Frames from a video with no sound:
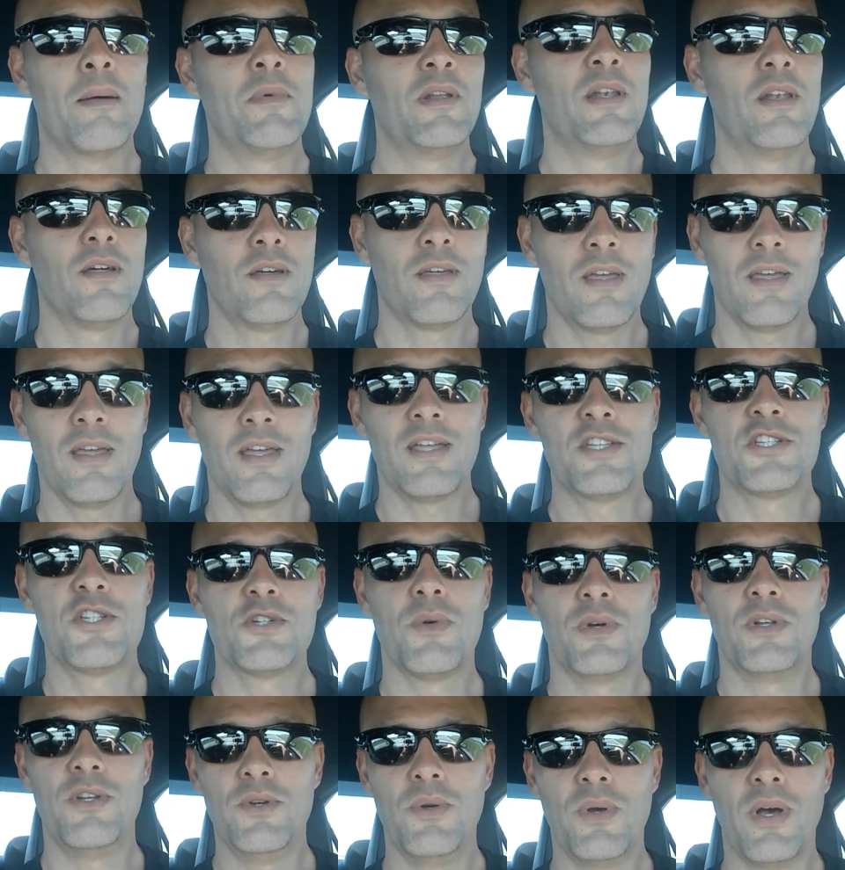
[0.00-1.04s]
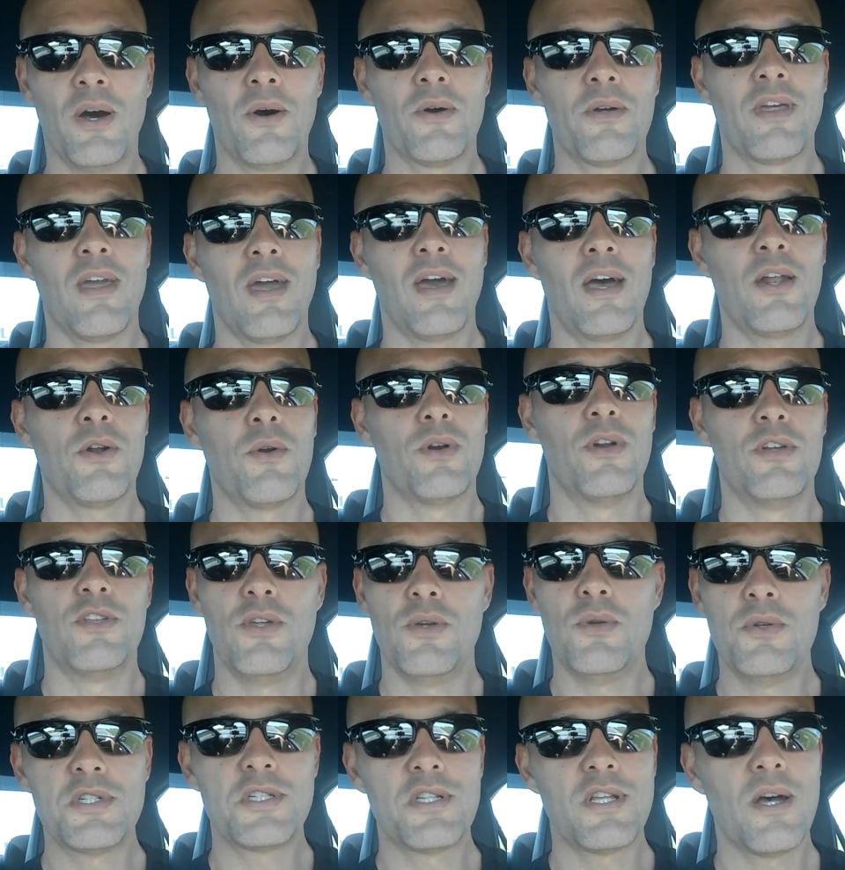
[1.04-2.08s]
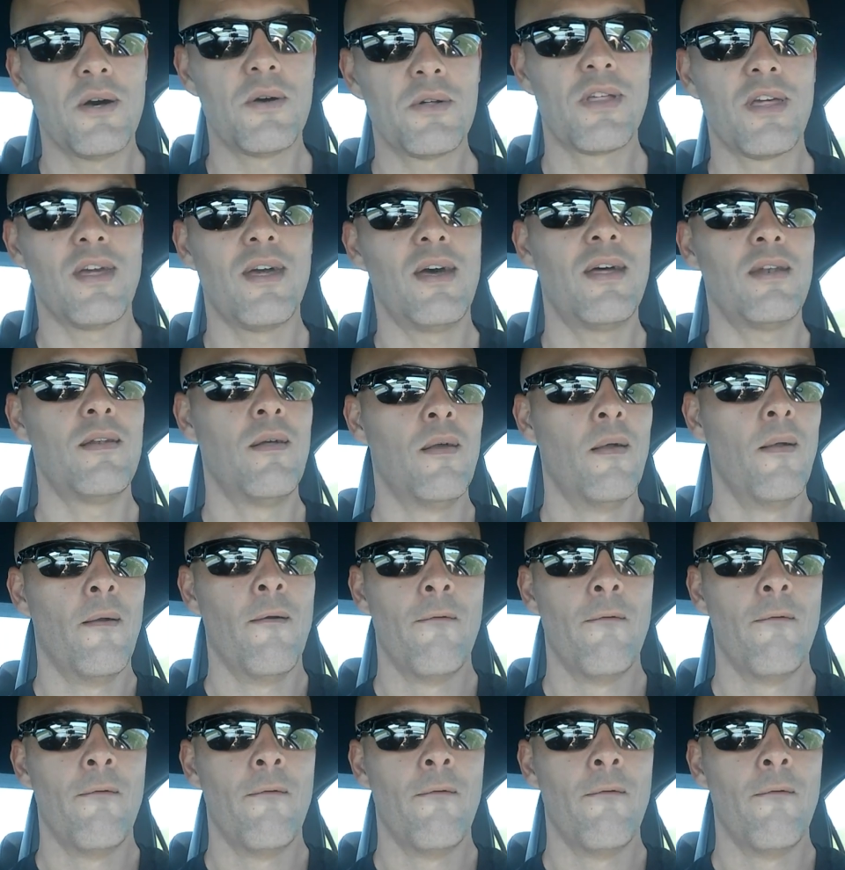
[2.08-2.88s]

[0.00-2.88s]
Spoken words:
I've been looking into a new Hellcat or a used Hellcat.